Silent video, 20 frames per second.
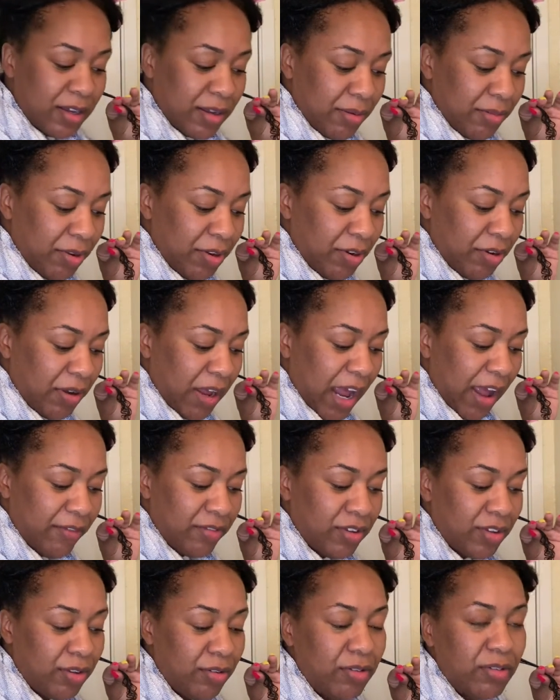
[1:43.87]
You don't have
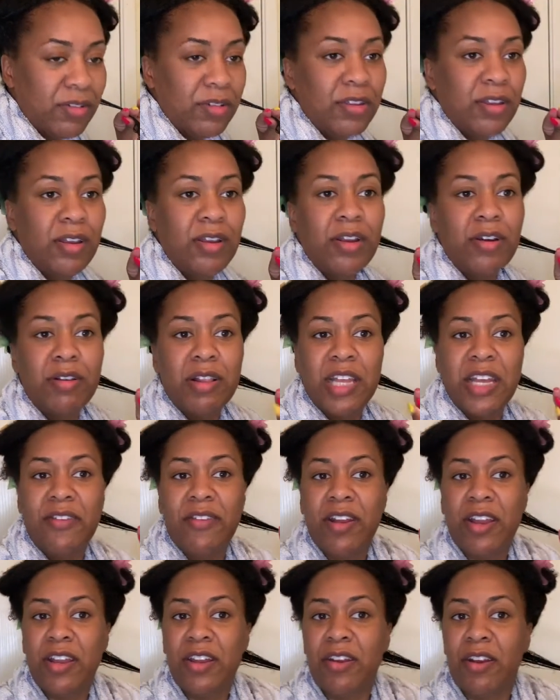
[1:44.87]
to leave
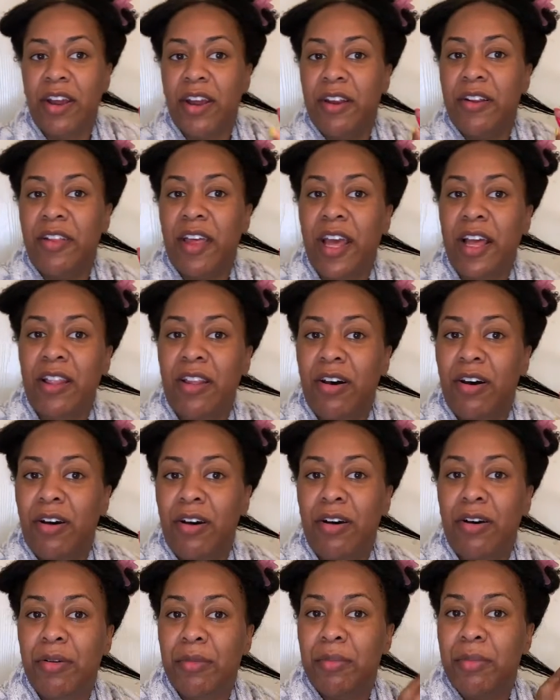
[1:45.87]
it in your hair that
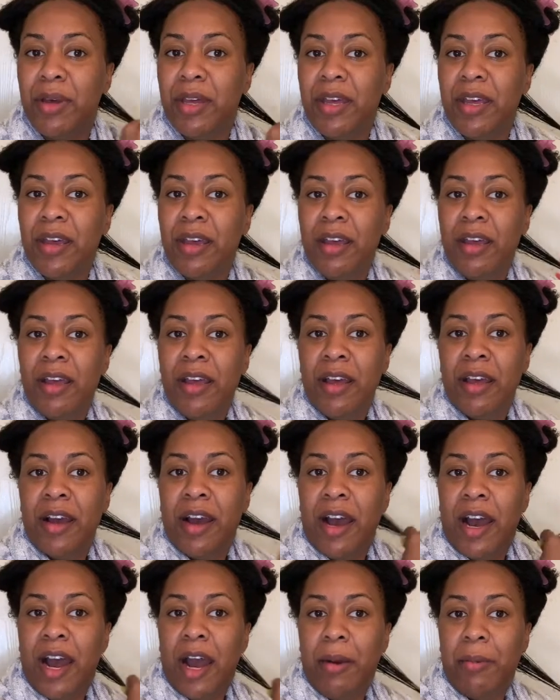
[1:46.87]
long, but
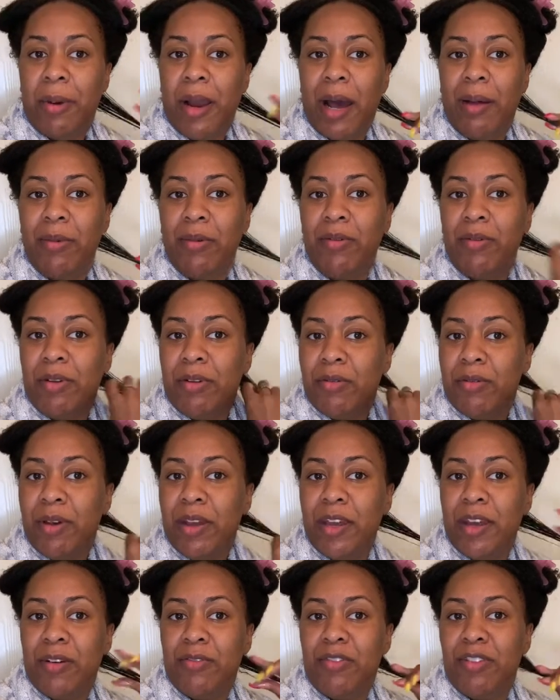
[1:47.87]
I probably
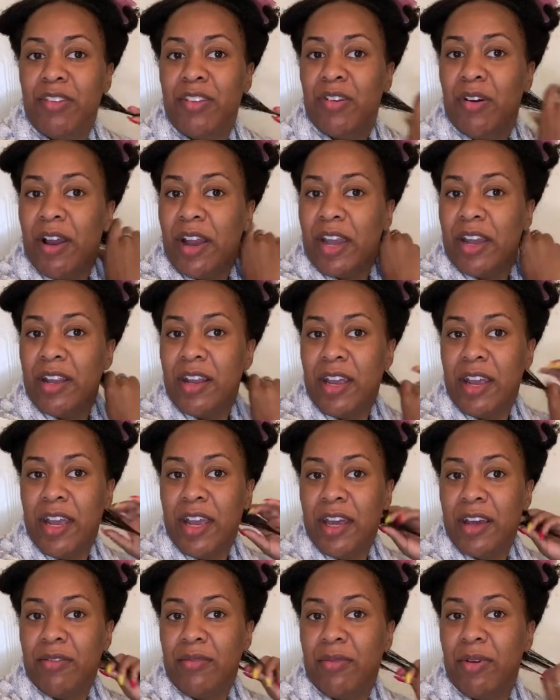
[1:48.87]
will just so I can
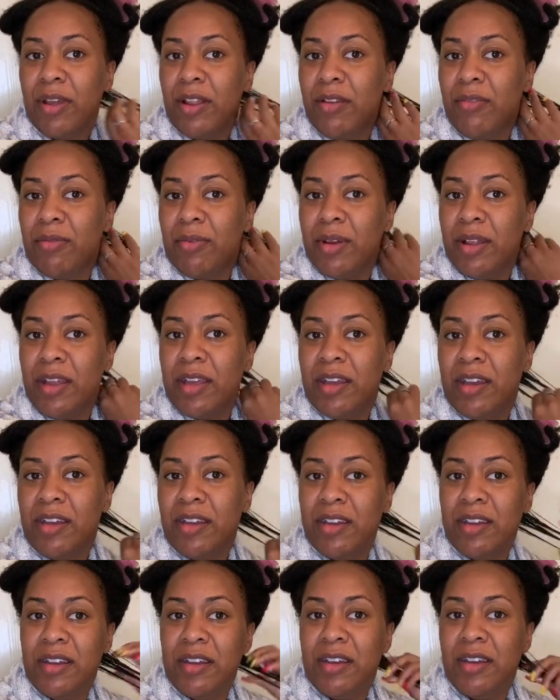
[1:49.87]
get a really
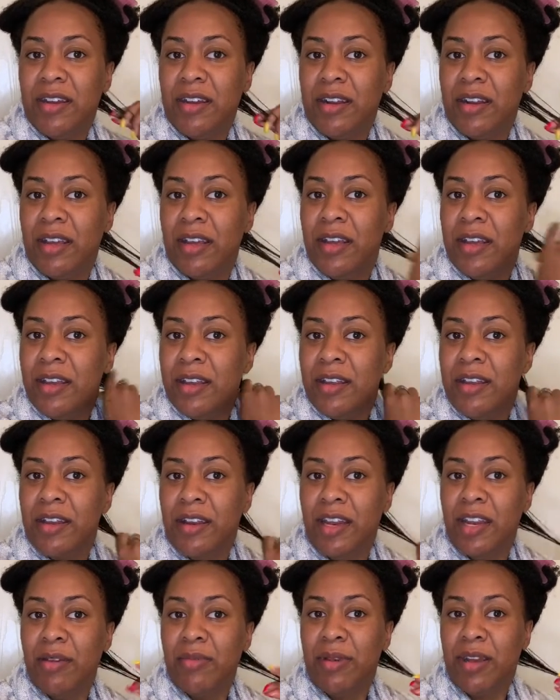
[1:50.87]
good
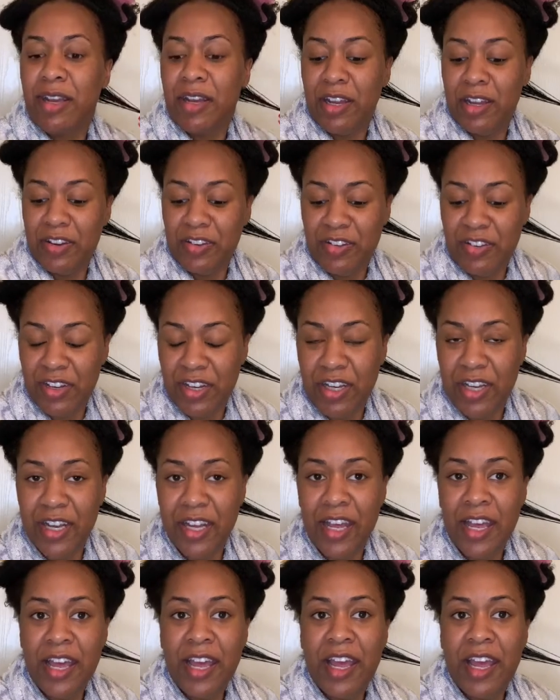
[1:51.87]
deep condition.